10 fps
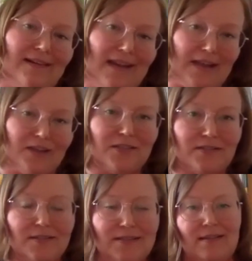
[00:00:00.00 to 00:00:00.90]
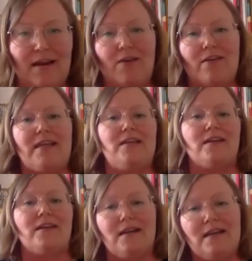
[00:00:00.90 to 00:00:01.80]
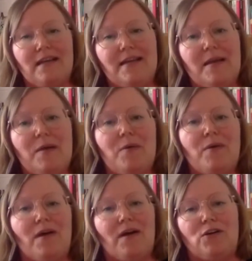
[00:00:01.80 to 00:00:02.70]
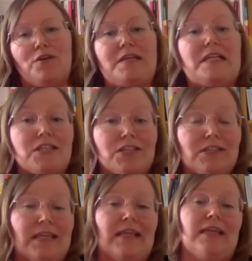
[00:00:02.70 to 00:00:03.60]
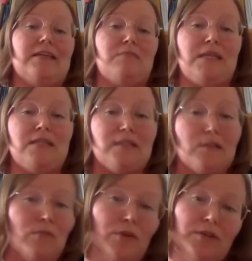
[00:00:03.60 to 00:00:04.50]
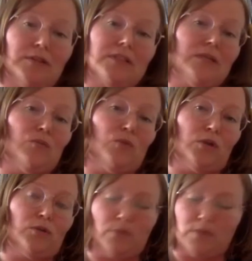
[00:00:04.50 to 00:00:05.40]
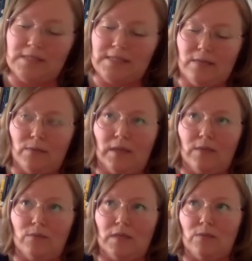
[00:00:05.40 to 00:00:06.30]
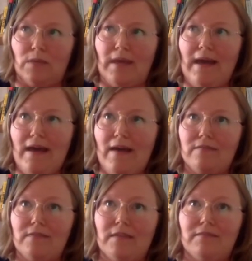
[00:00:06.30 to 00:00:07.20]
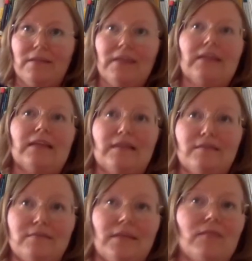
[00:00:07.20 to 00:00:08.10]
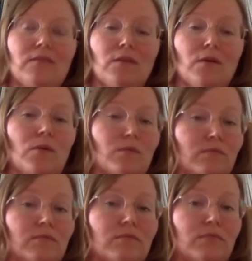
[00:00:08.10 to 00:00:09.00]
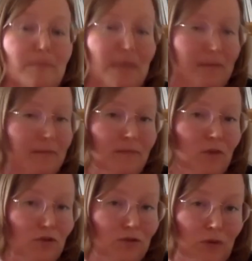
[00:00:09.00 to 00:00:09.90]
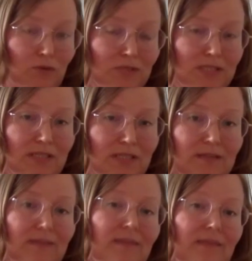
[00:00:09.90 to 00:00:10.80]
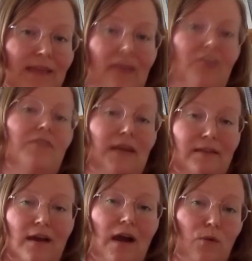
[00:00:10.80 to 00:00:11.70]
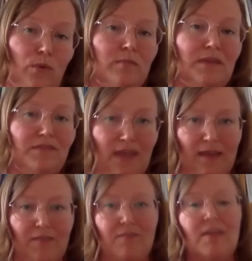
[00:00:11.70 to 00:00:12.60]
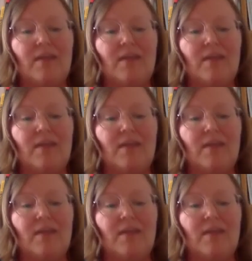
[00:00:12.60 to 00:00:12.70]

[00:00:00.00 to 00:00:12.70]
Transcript: our actions, and our inner conditioning and mental models and worldviews that we have, they really, even though we may not notice it, they affect how we behave,